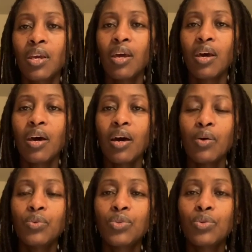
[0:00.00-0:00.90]
how
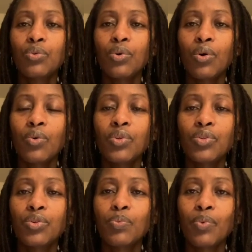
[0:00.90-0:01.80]
to always
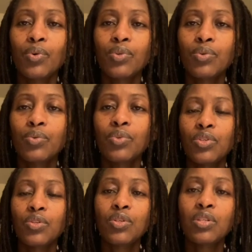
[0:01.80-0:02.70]
respond to
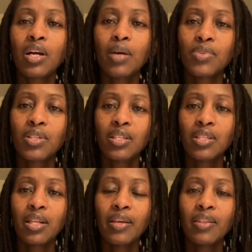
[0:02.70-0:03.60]
circumstances
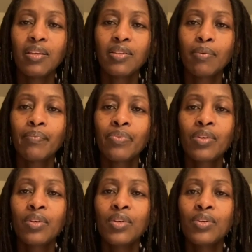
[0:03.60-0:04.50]
like this.
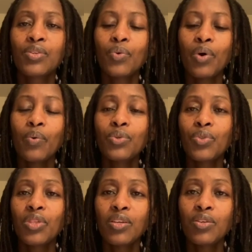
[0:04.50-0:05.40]
So I want to
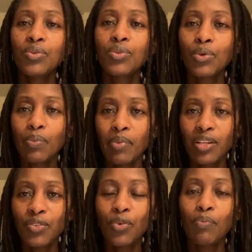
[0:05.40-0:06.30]
thank you so much
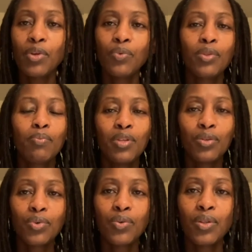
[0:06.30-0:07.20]
for being with me
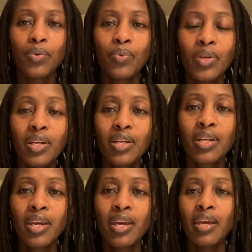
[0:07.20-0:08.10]
throughout the week,
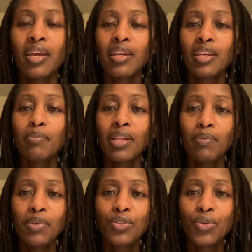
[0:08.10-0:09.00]
And again, my name
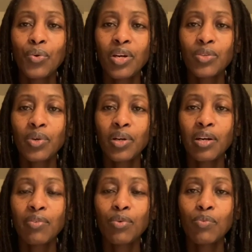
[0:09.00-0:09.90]
is Dorcas Wanganga
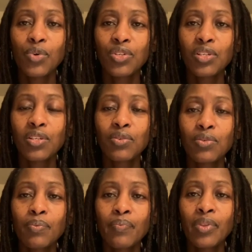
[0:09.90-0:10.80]
from Washington.
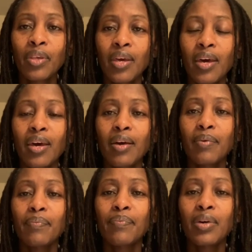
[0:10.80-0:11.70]

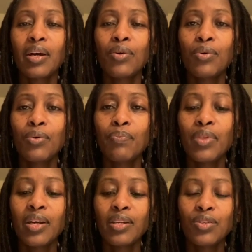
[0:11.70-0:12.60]
I hope
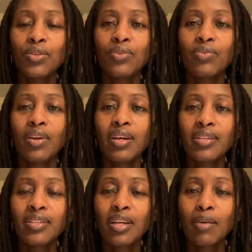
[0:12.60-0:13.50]
that you've learned
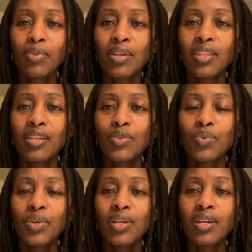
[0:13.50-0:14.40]
something in this
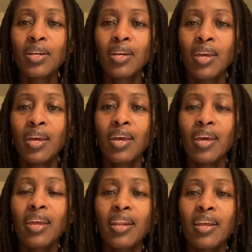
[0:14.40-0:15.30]
week, and